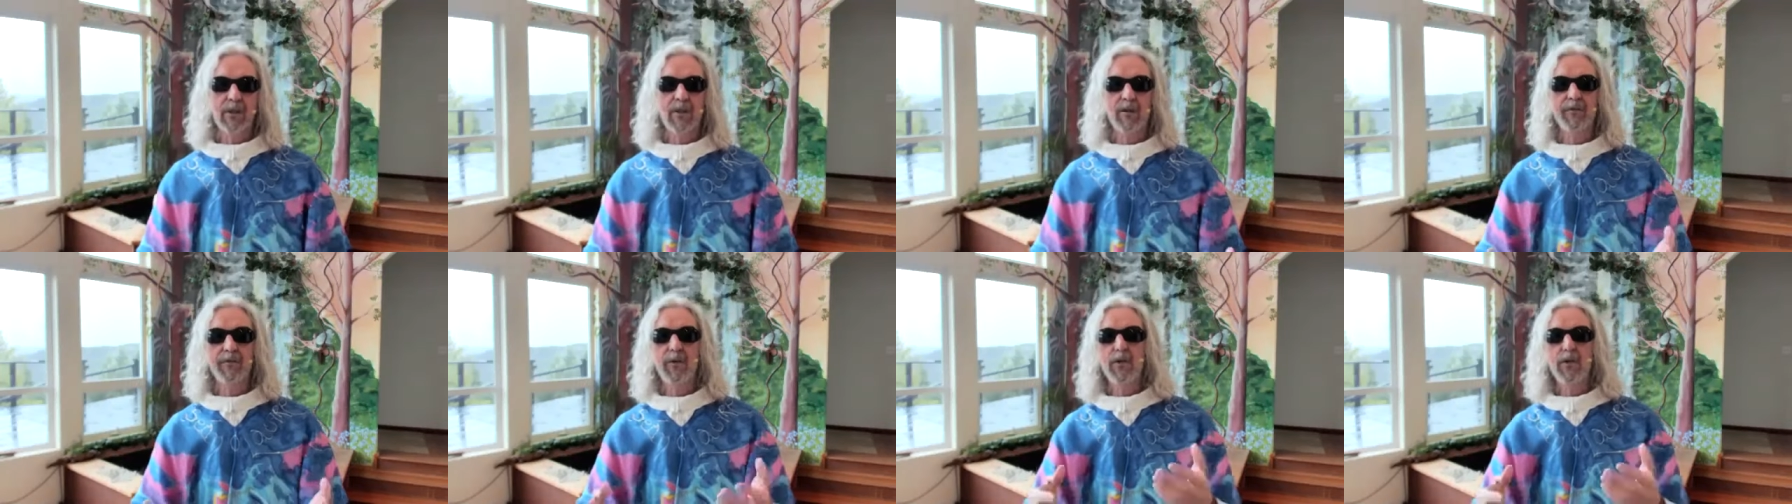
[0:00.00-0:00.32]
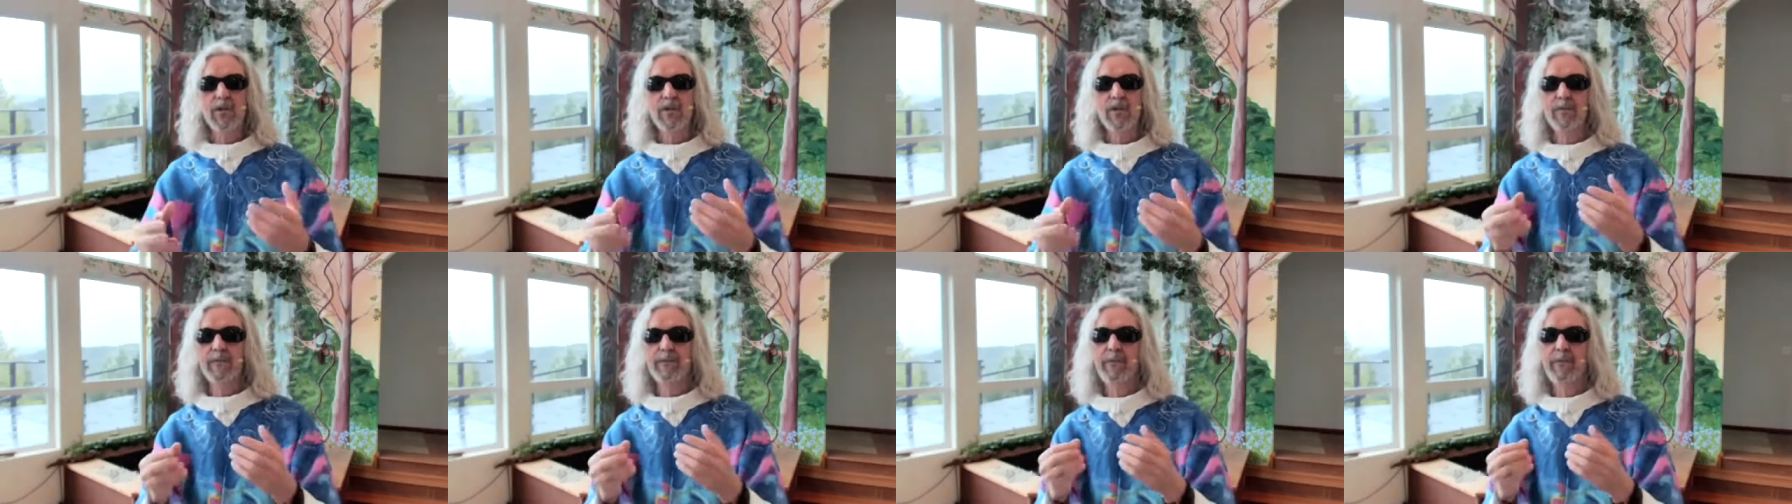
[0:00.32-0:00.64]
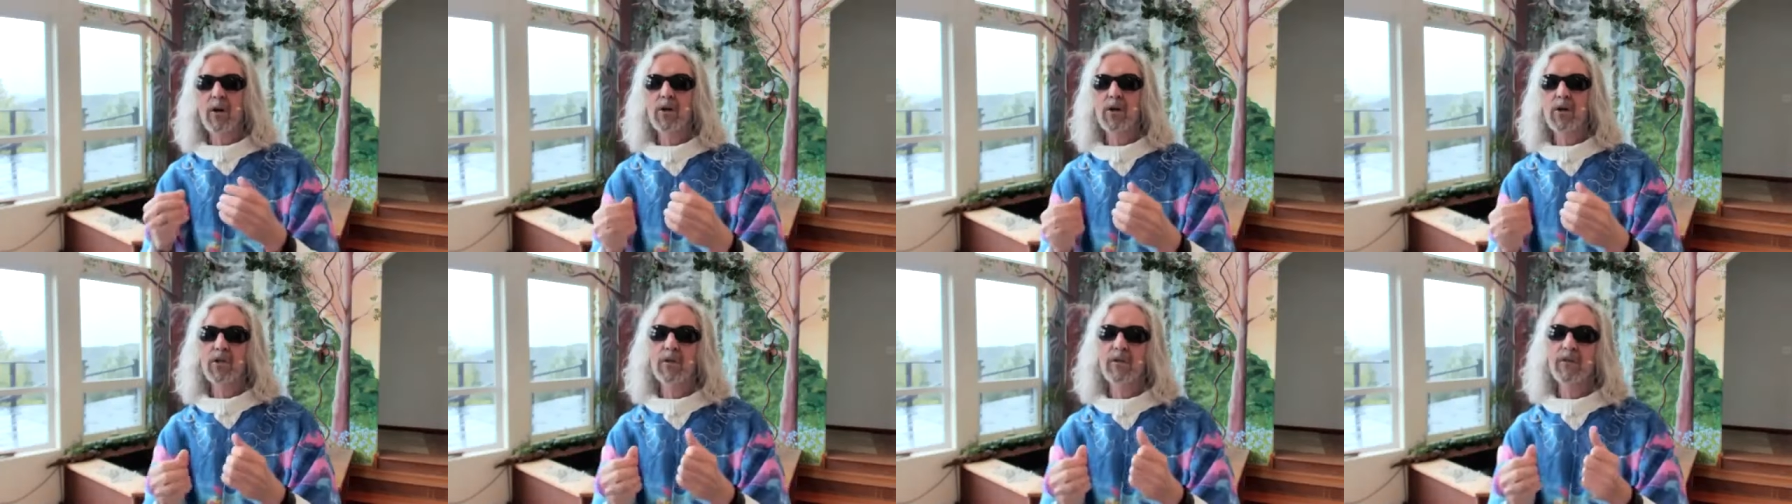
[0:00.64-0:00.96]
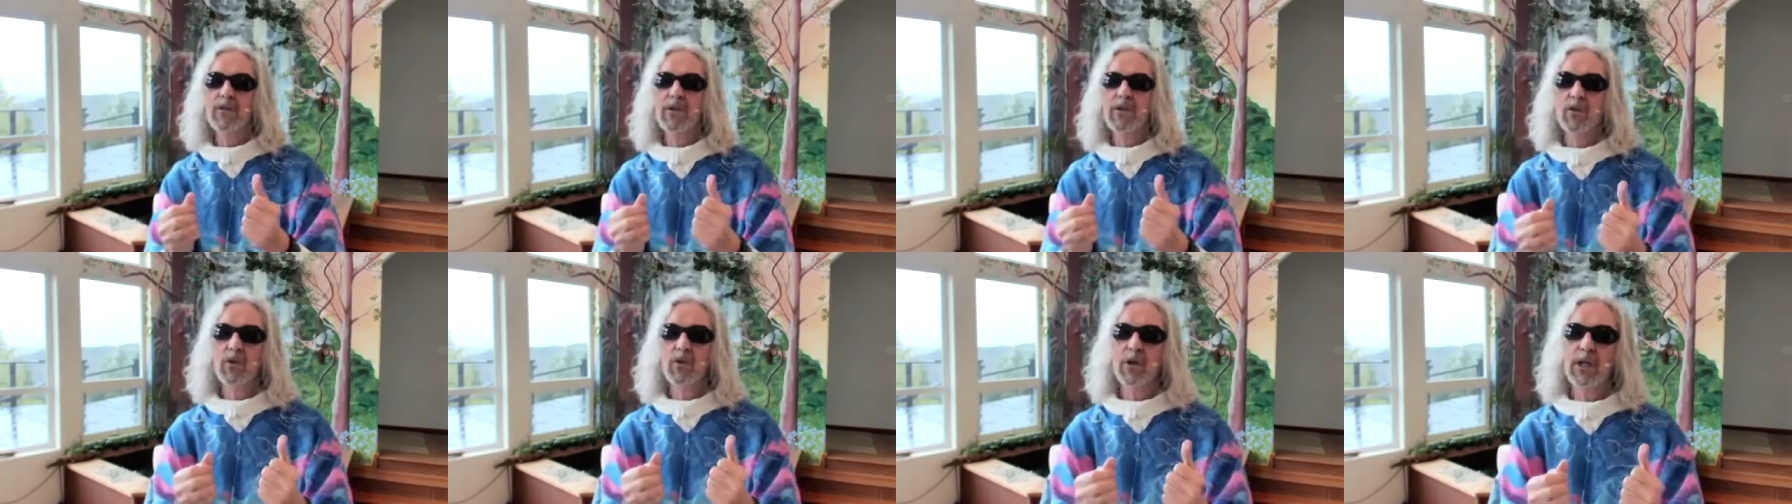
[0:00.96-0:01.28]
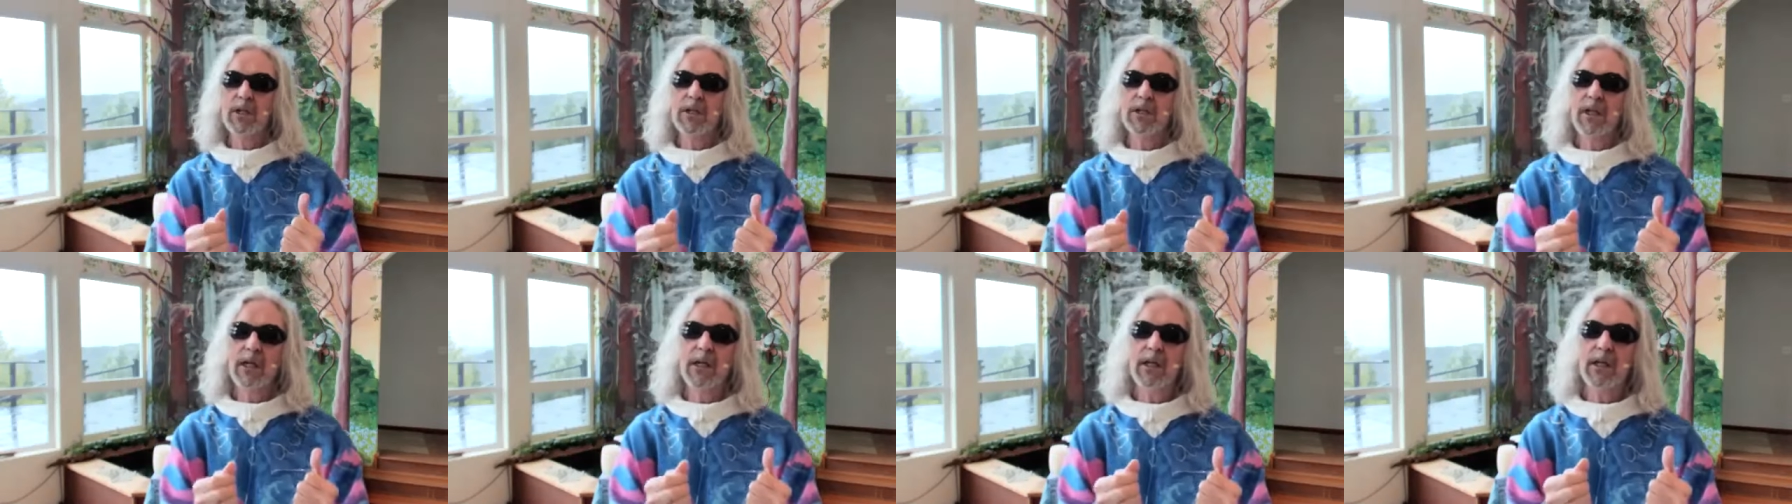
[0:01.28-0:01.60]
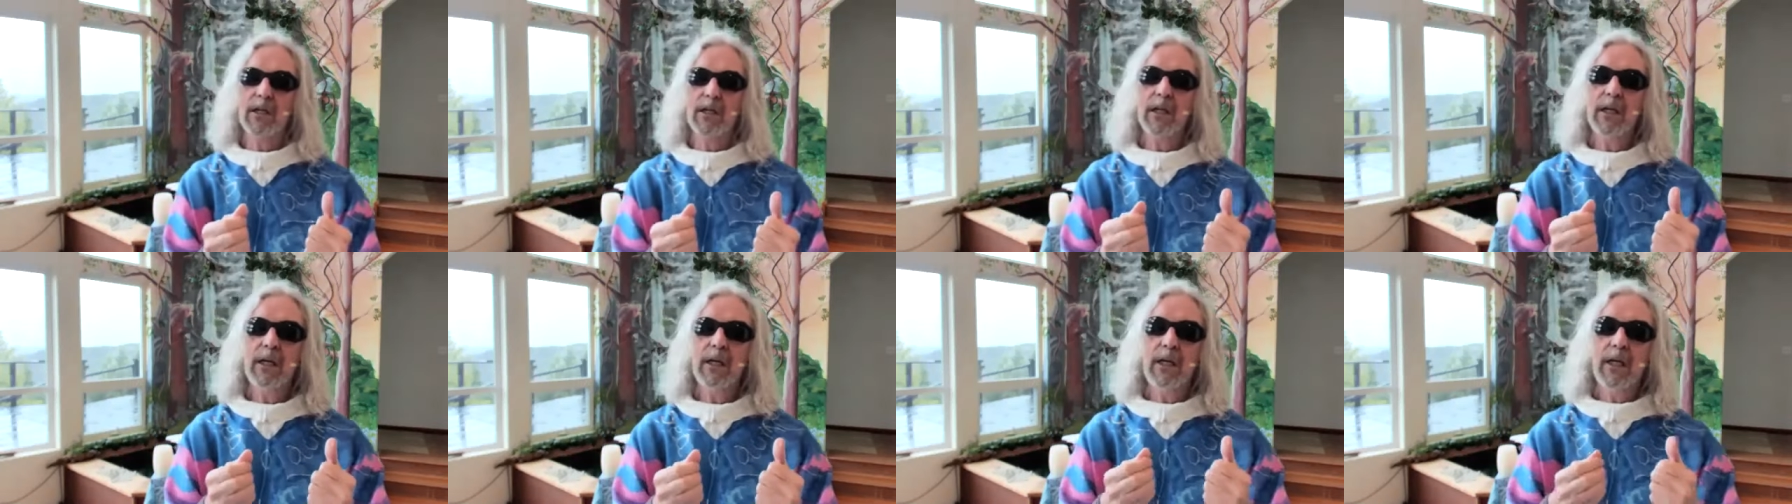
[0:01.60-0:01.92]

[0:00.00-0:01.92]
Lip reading: first function of storytelling